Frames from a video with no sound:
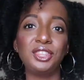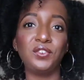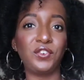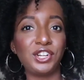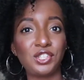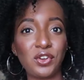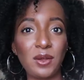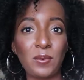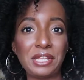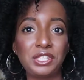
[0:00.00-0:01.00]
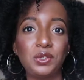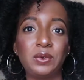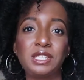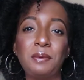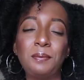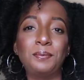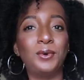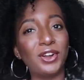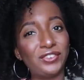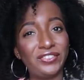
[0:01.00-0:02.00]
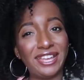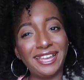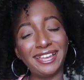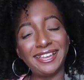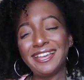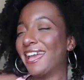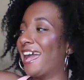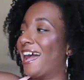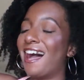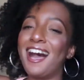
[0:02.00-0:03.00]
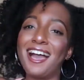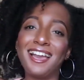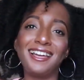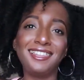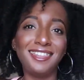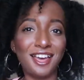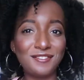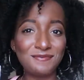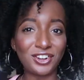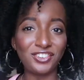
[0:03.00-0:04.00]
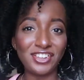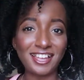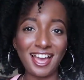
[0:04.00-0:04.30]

The first store I went to was Morphe. I love Morphe,